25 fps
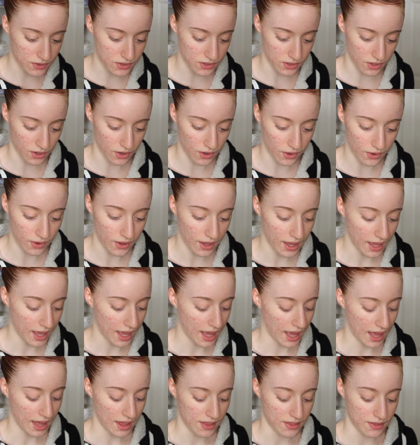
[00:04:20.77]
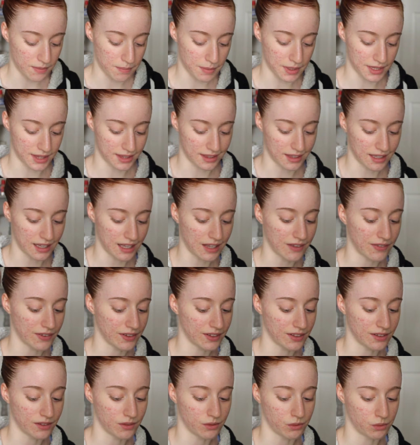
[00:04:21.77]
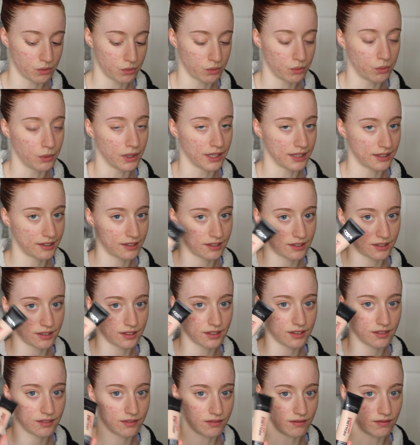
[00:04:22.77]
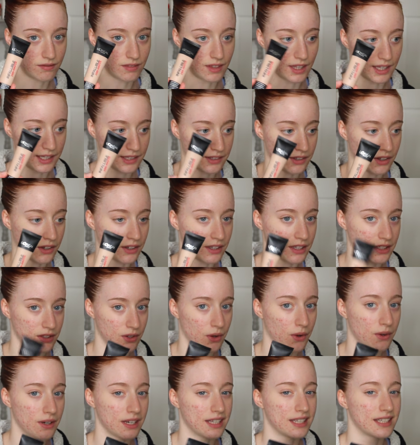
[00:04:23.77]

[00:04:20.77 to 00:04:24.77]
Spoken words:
So, but even with this on its own,